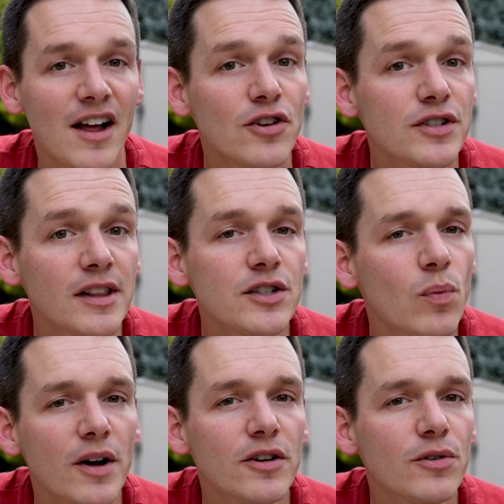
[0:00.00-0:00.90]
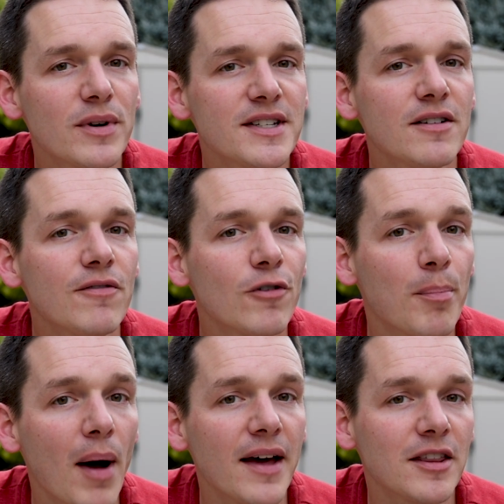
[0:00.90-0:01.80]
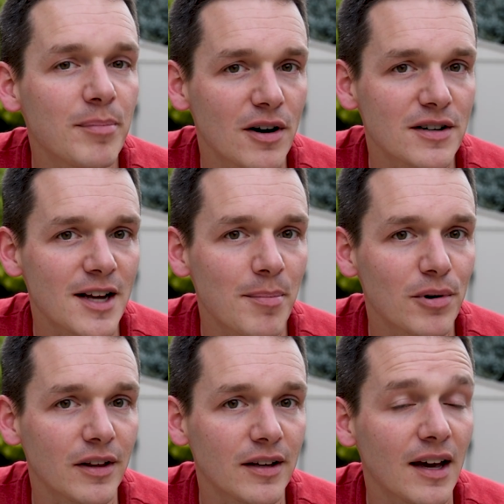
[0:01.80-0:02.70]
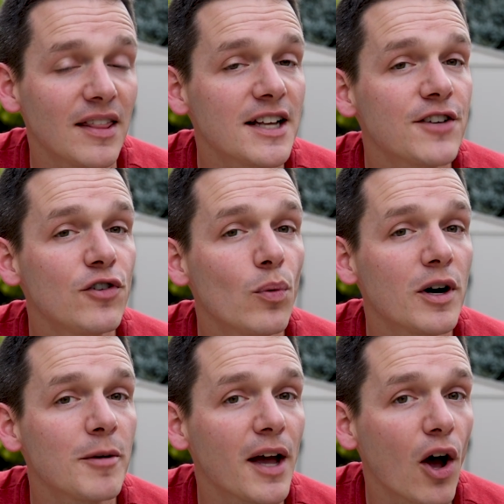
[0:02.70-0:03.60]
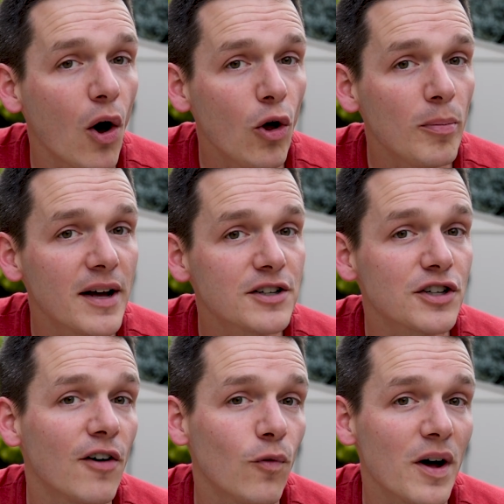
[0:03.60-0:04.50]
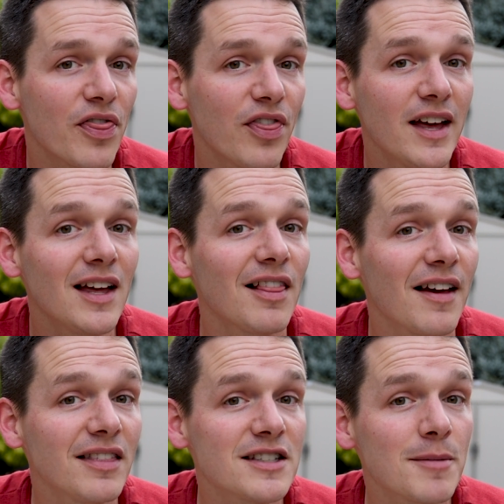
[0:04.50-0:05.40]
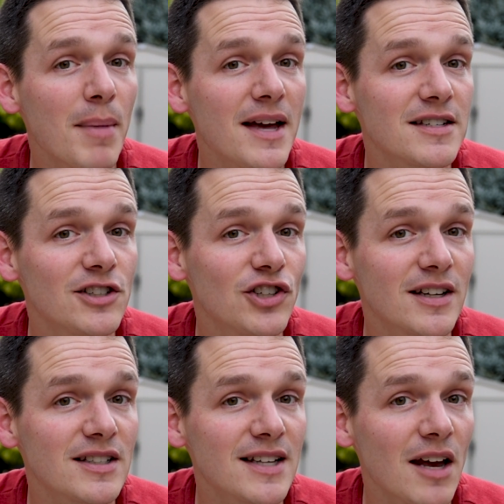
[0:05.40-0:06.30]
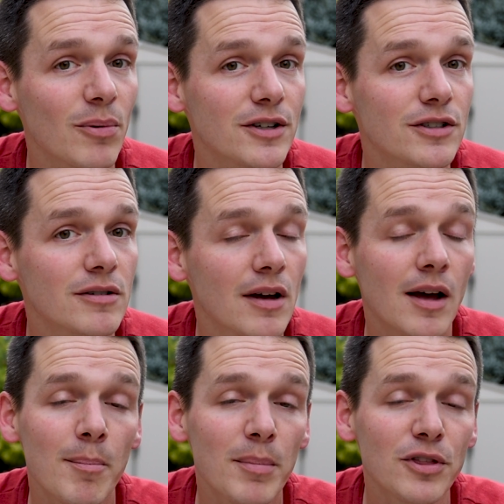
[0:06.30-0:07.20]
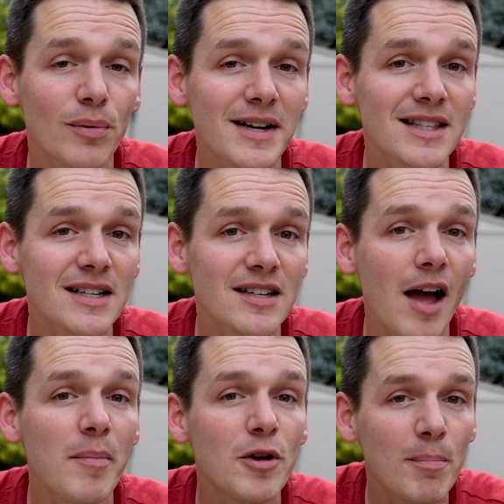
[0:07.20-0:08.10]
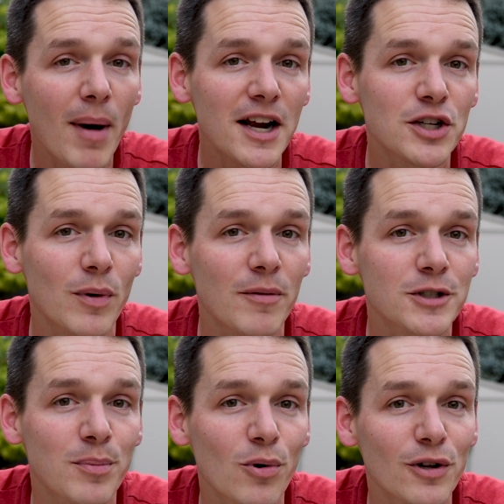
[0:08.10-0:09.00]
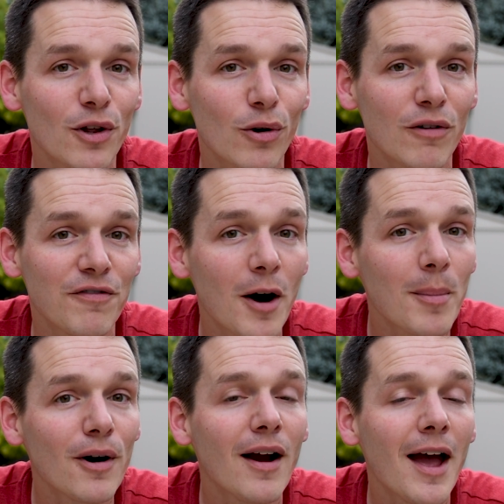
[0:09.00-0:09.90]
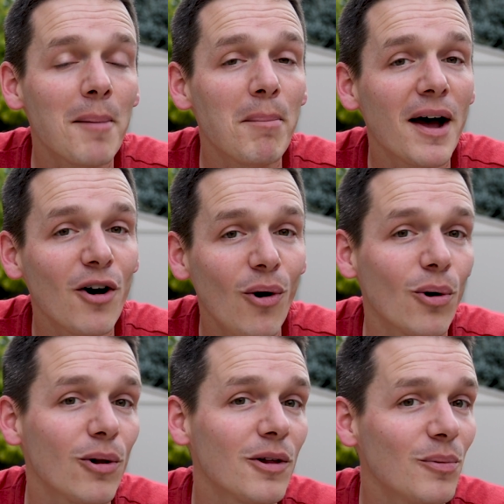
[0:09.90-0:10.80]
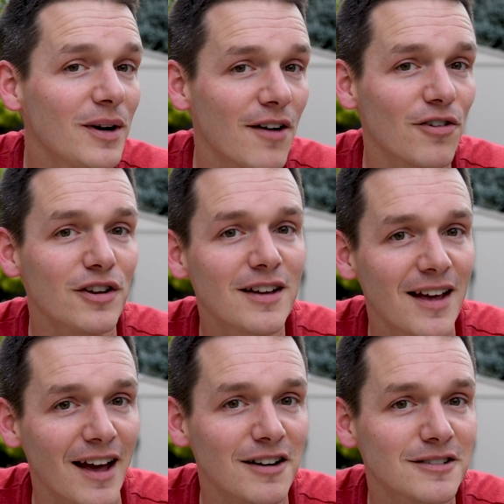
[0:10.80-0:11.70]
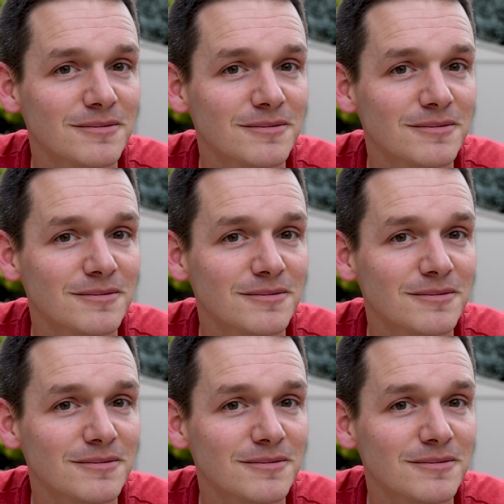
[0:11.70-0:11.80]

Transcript: There's at least one good reason for buying the parts separately, and that's if you wanted to make a whole bunch of one thing like this amazing chicken sandwich. But the rest of the time, you might as well support a local farmer and buy whole whenever you can.